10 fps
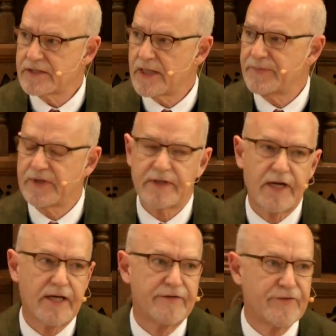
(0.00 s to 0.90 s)
something that
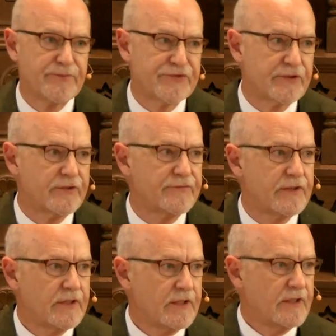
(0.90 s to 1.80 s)
I have observed
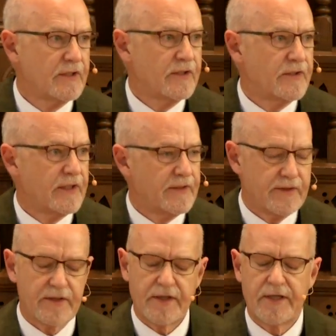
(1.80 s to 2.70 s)

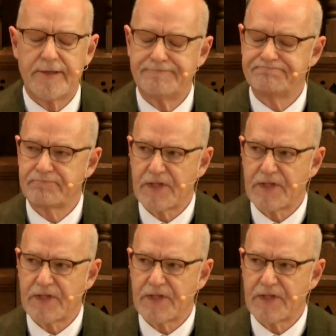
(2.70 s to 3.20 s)
um,